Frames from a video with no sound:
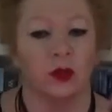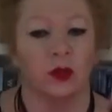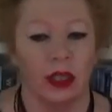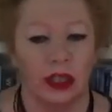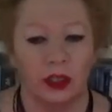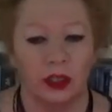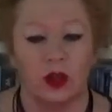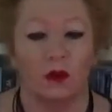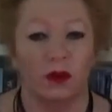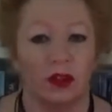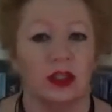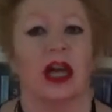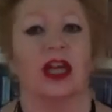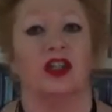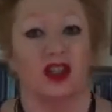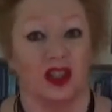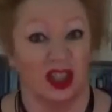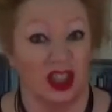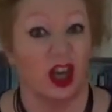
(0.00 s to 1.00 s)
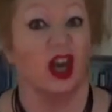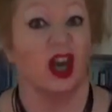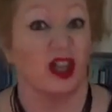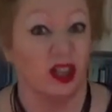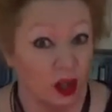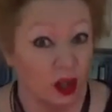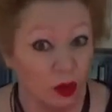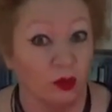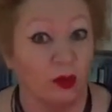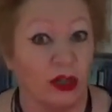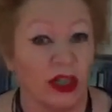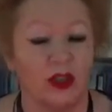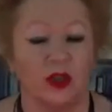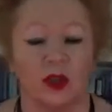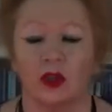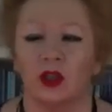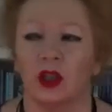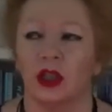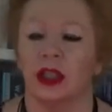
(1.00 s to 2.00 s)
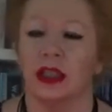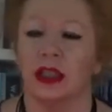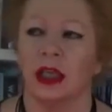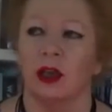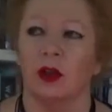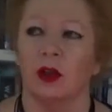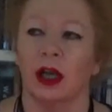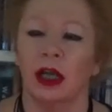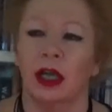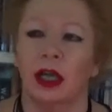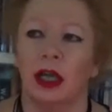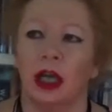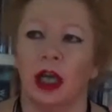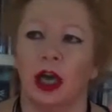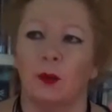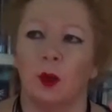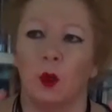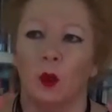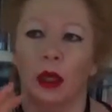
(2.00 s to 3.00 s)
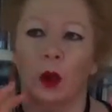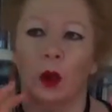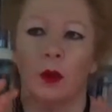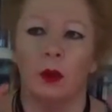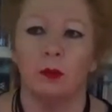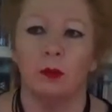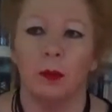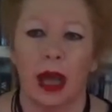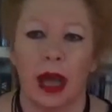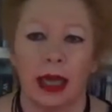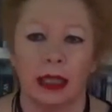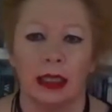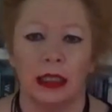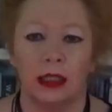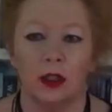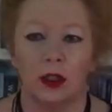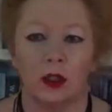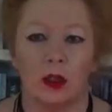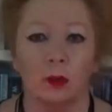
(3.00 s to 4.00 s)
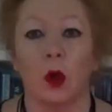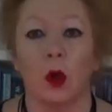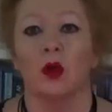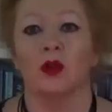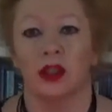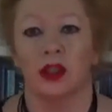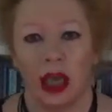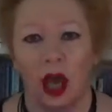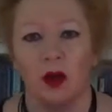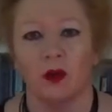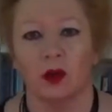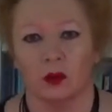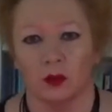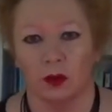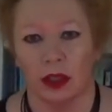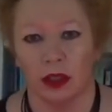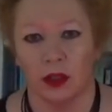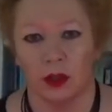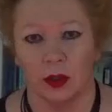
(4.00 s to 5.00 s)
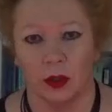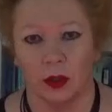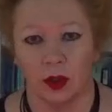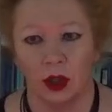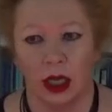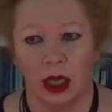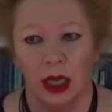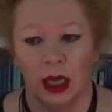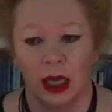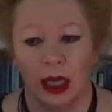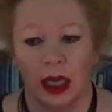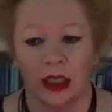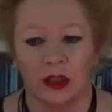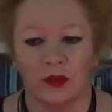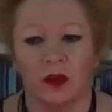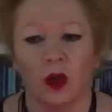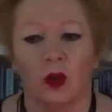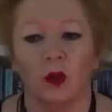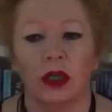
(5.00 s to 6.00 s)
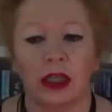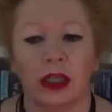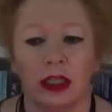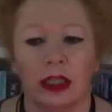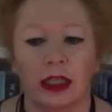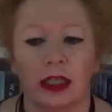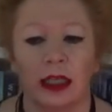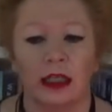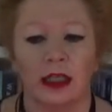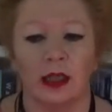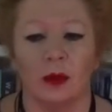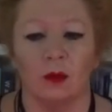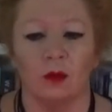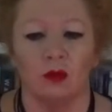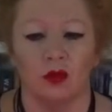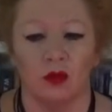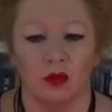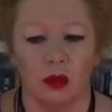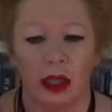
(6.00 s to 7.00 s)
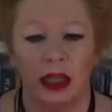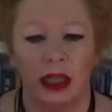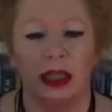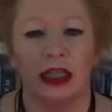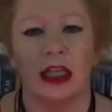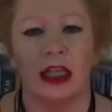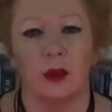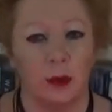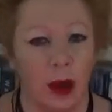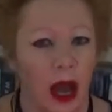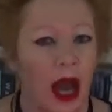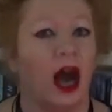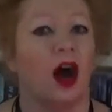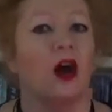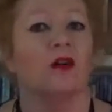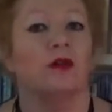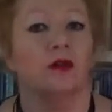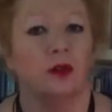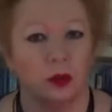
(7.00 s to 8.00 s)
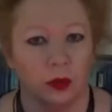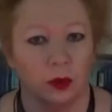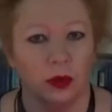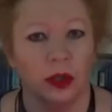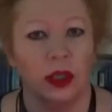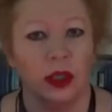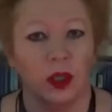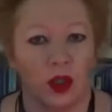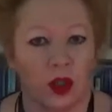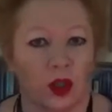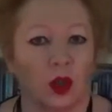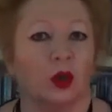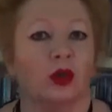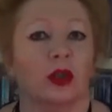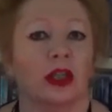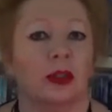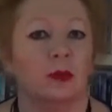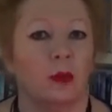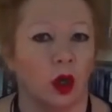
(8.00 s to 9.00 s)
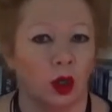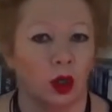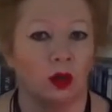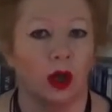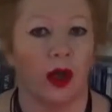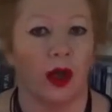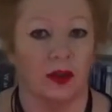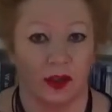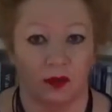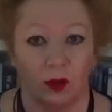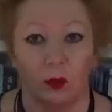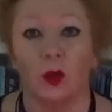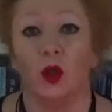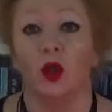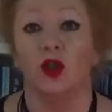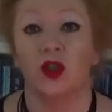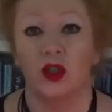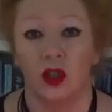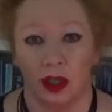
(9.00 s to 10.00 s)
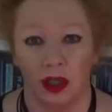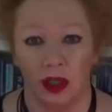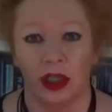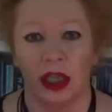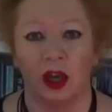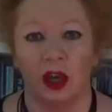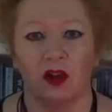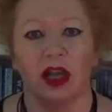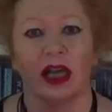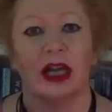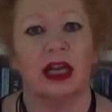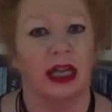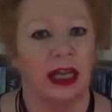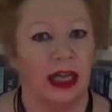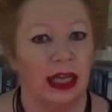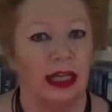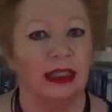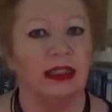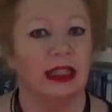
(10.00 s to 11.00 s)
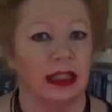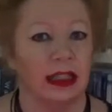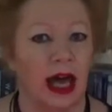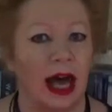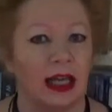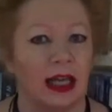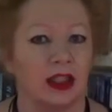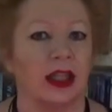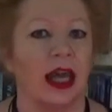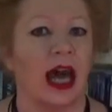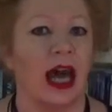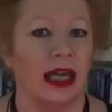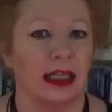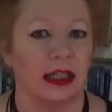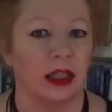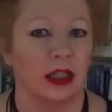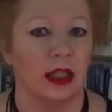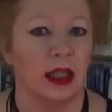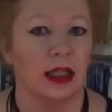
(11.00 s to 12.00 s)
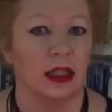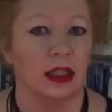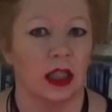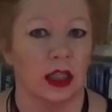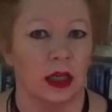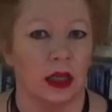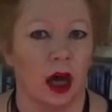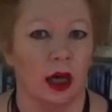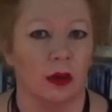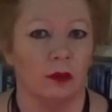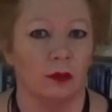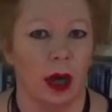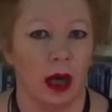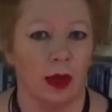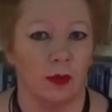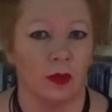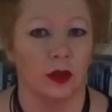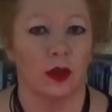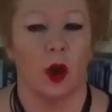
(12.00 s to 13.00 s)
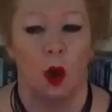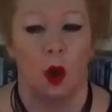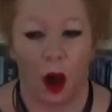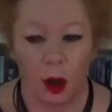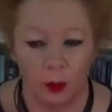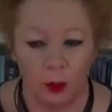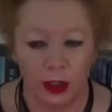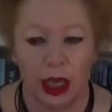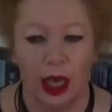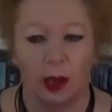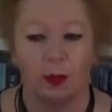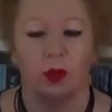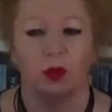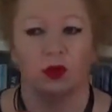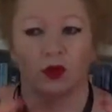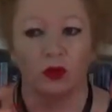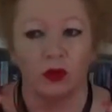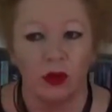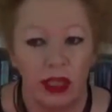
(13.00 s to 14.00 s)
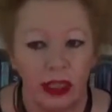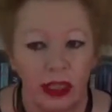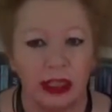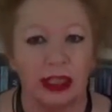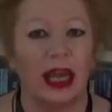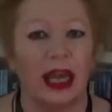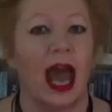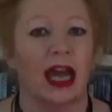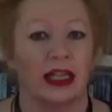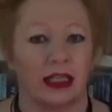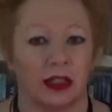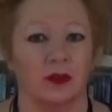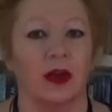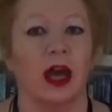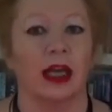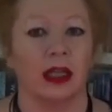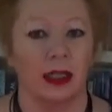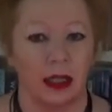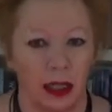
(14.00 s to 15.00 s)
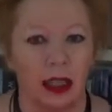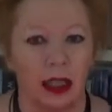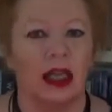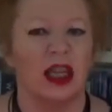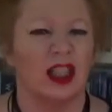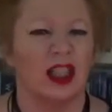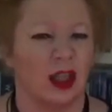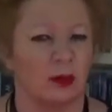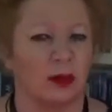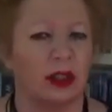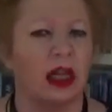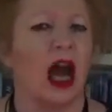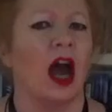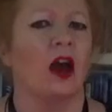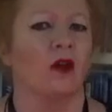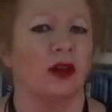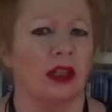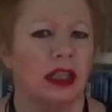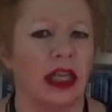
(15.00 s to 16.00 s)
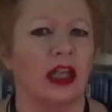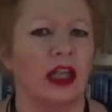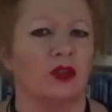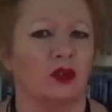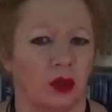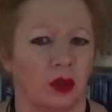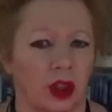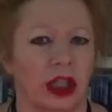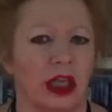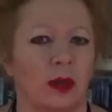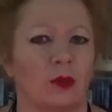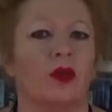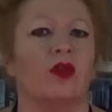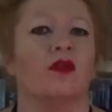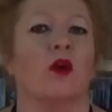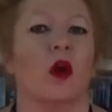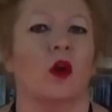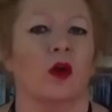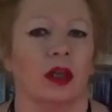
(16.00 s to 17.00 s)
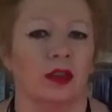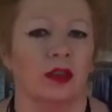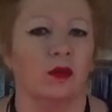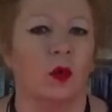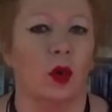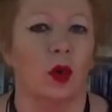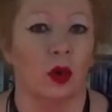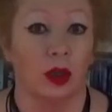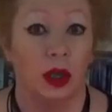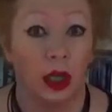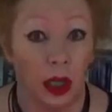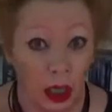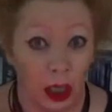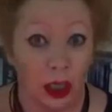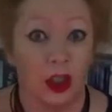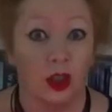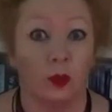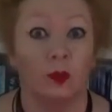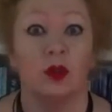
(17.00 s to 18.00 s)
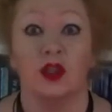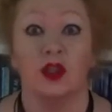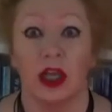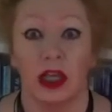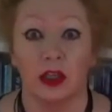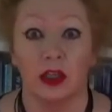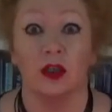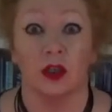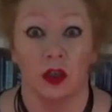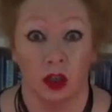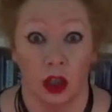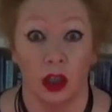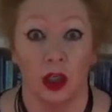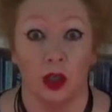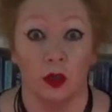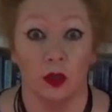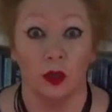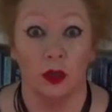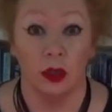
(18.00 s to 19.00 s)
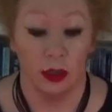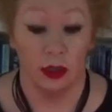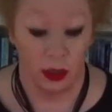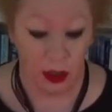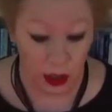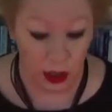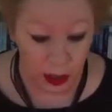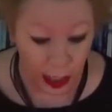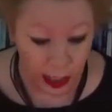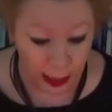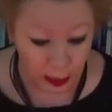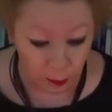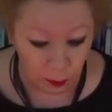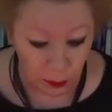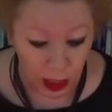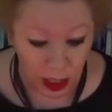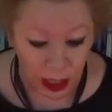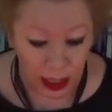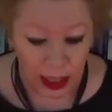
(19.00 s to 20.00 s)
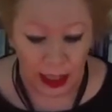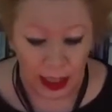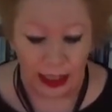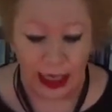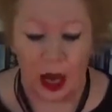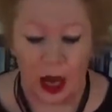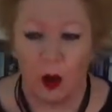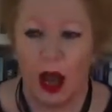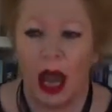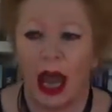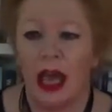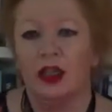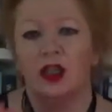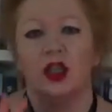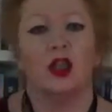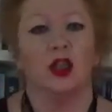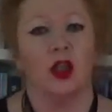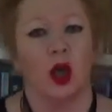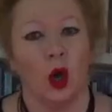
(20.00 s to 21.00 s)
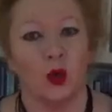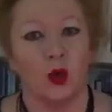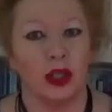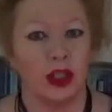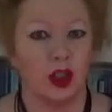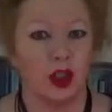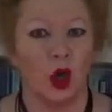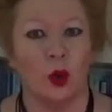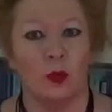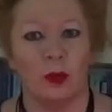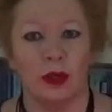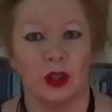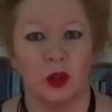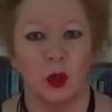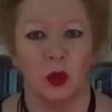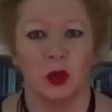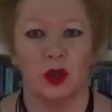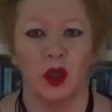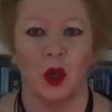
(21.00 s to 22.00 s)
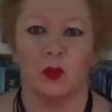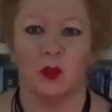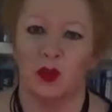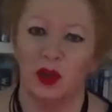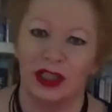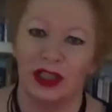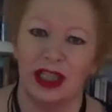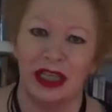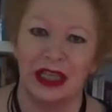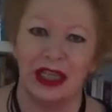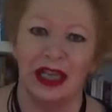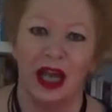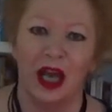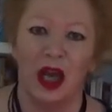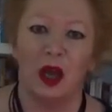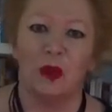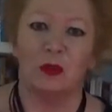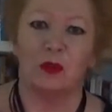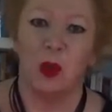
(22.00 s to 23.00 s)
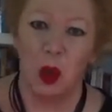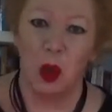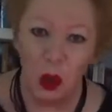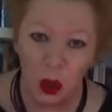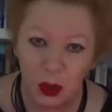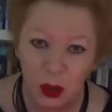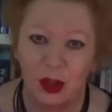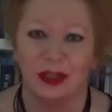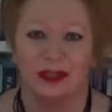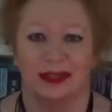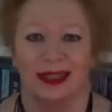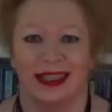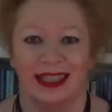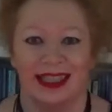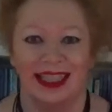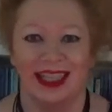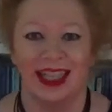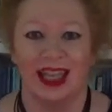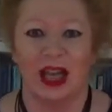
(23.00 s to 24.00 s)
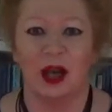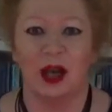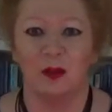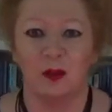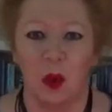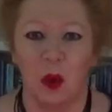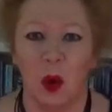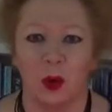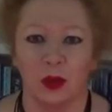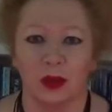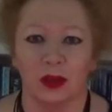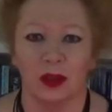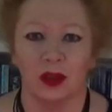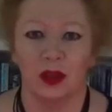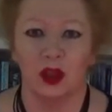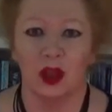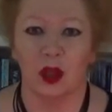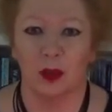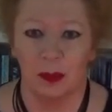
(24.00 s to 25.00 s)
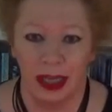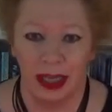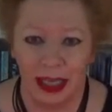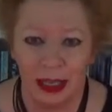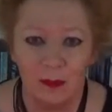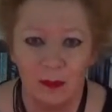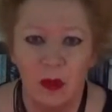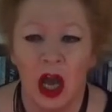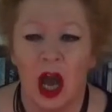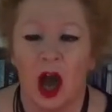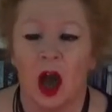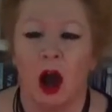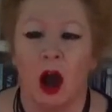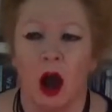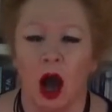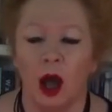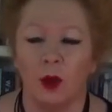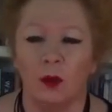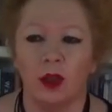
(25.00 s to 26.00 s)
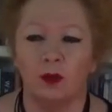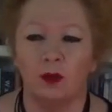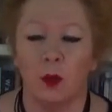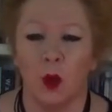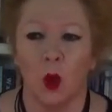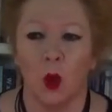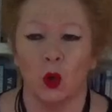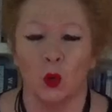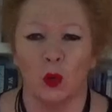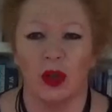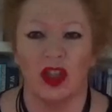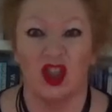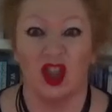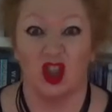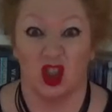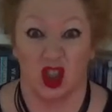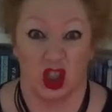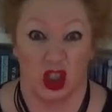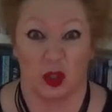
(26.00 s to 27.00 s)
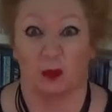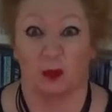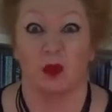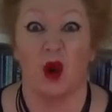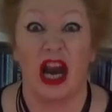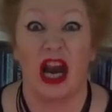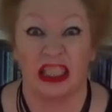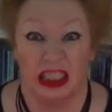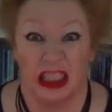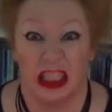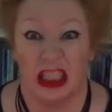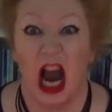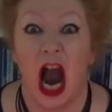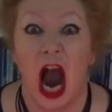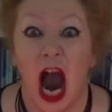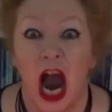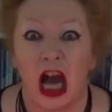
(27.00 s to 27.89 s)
these conversations, and I research in this area, but when I went back into the most current research, it's very clear some really powerful scholarly monographs have emerged in this area in the last 8 to 9 months. So I was able to really activate some current, interesting, provocative work to present to you today. Now, as you know, this topic's also pretty personally important to me. I was born with dyspraxia,